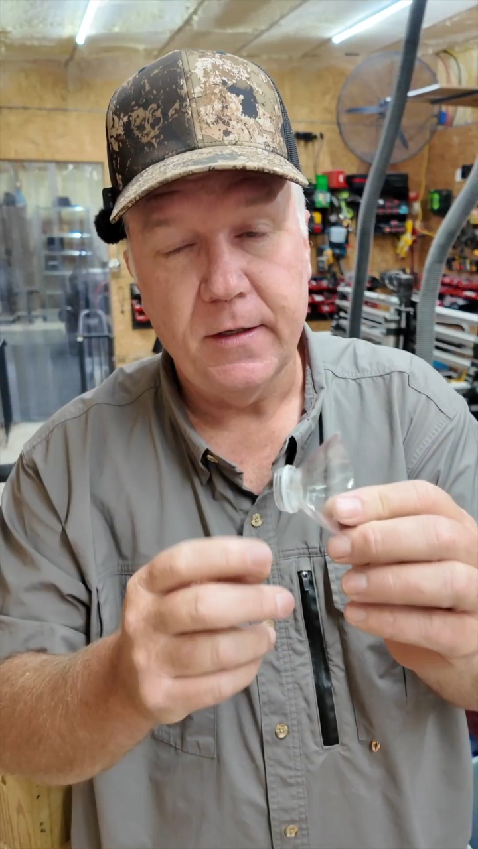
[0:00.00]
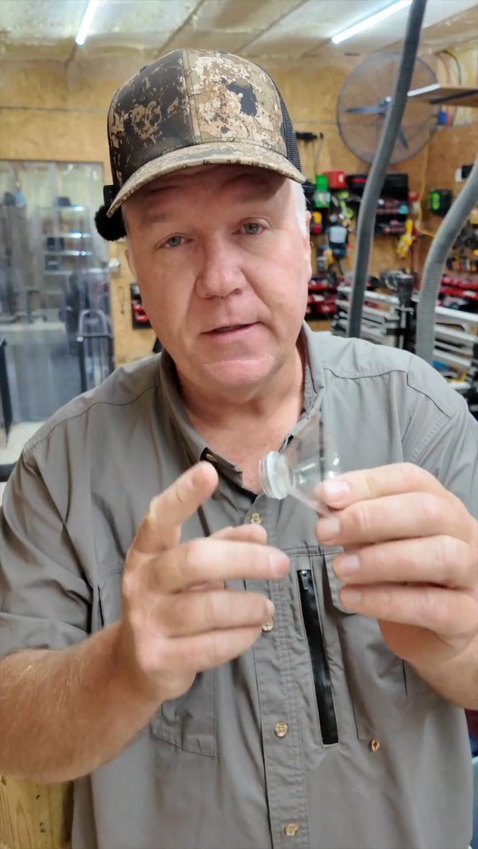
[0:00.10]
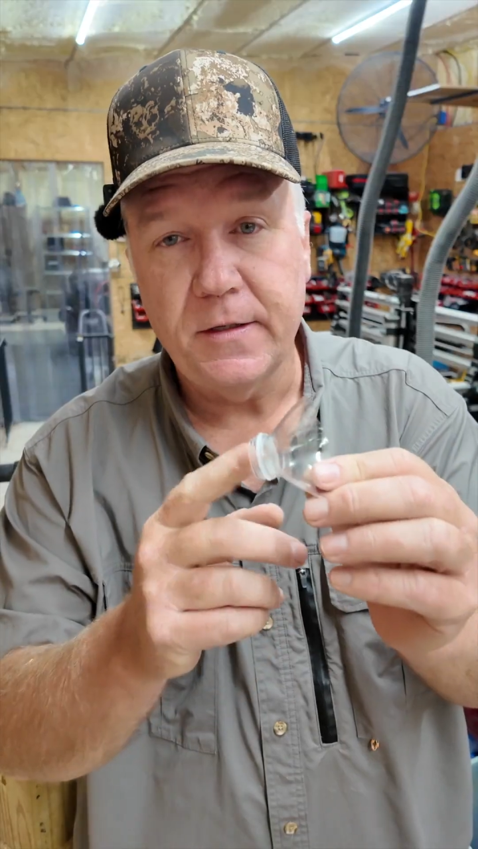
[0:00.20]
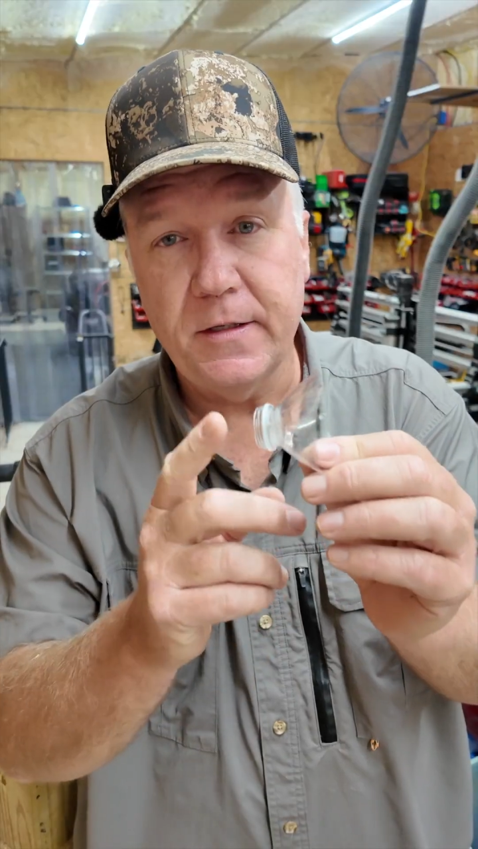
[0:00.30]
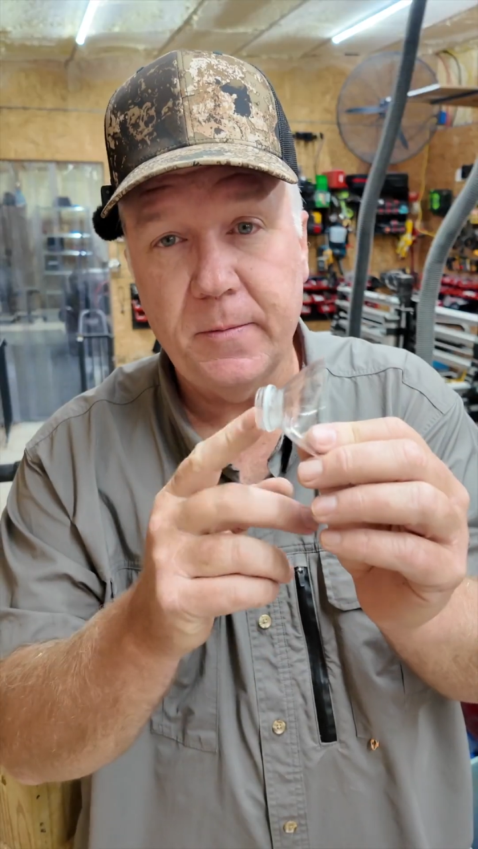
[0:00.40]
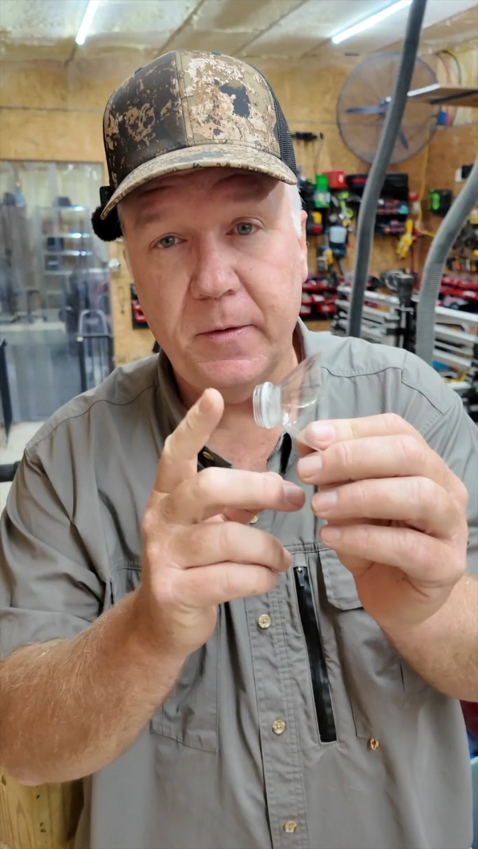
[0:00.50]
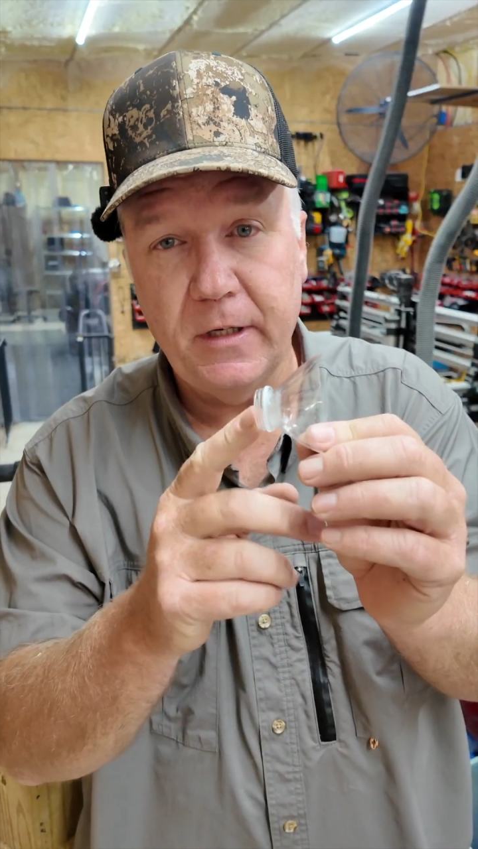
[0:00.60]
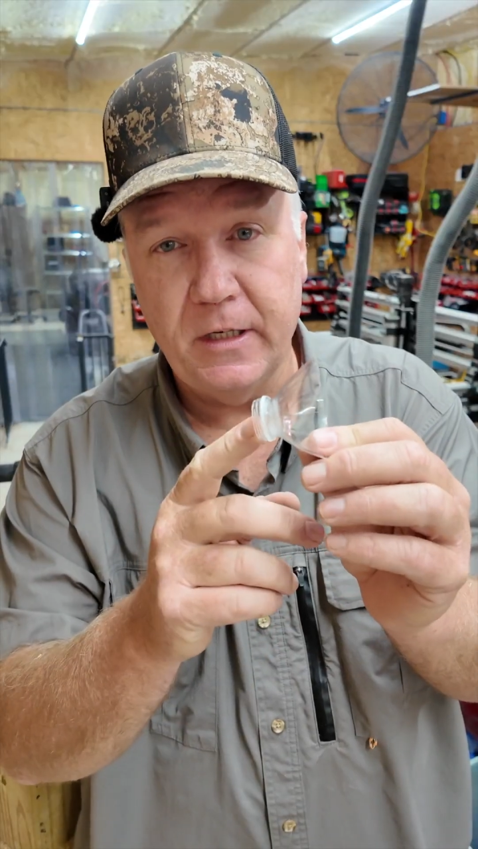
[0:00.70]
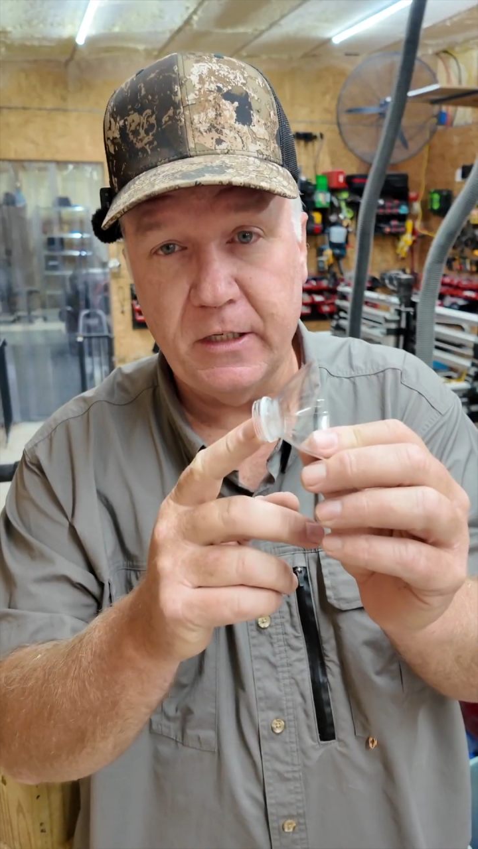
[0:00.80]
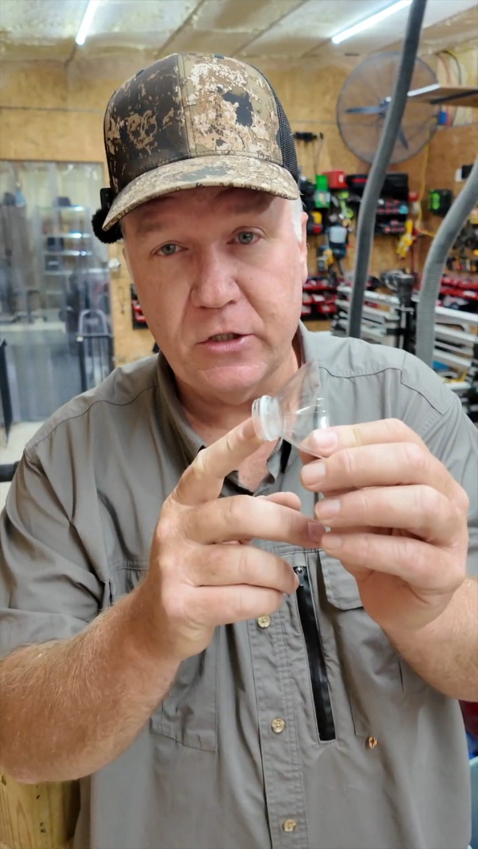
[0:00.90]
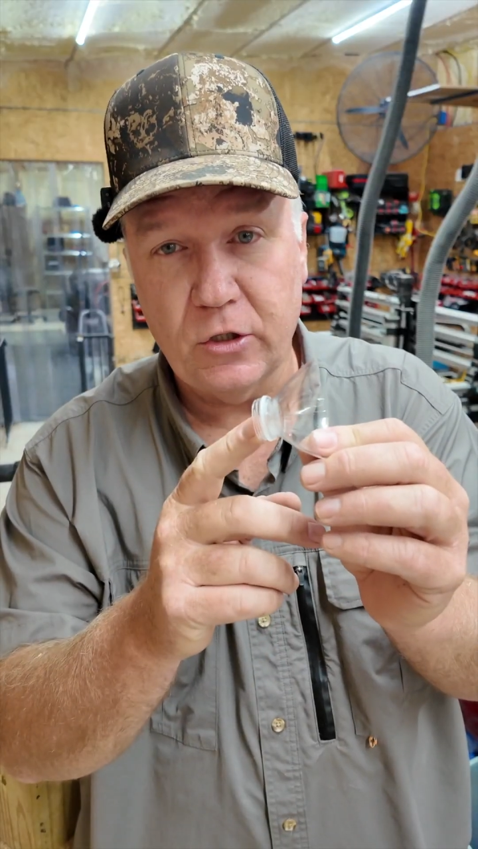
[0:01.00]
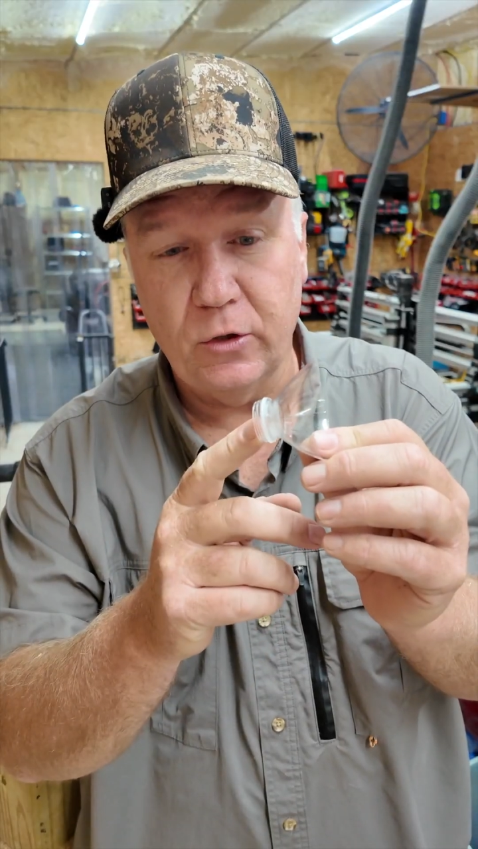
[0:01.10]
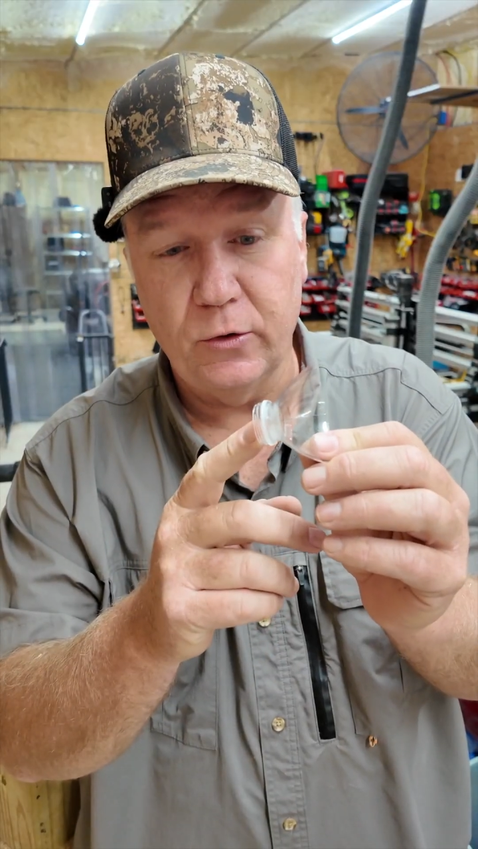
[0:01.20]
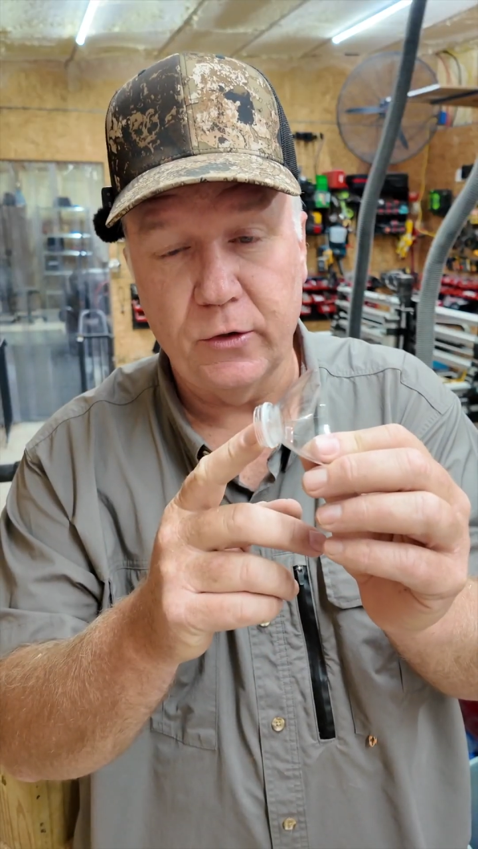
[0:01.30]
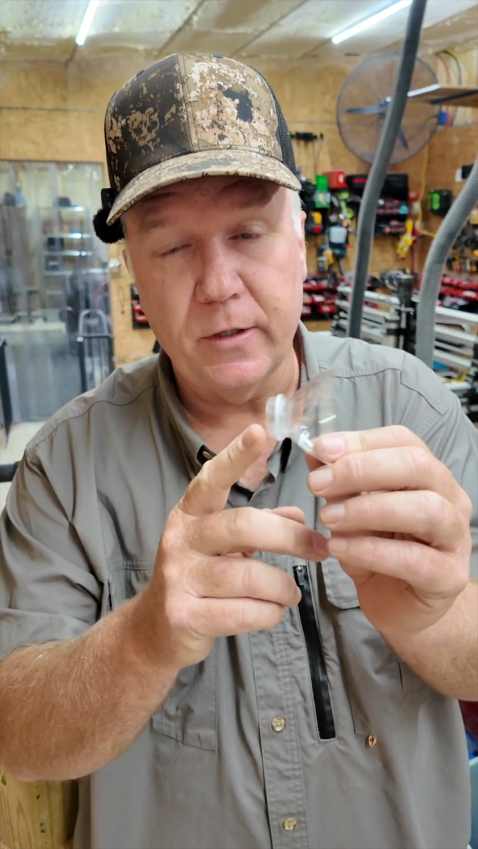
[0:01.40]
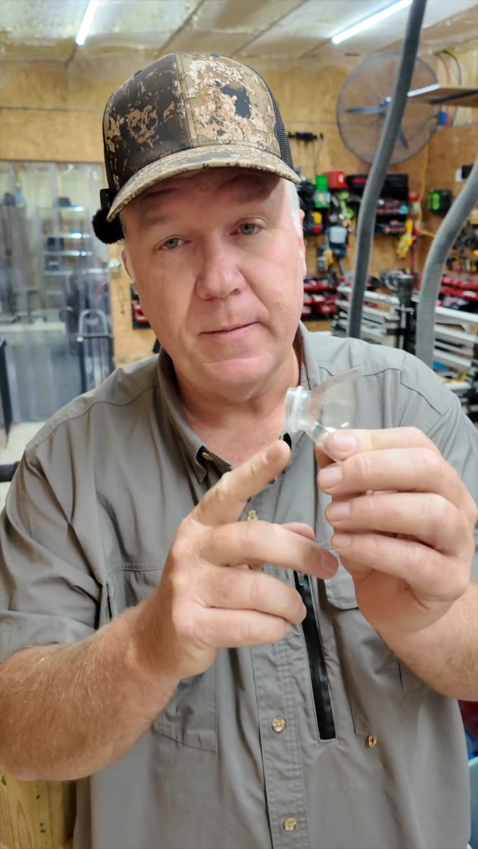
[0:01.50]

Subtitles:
This is simply an excluder.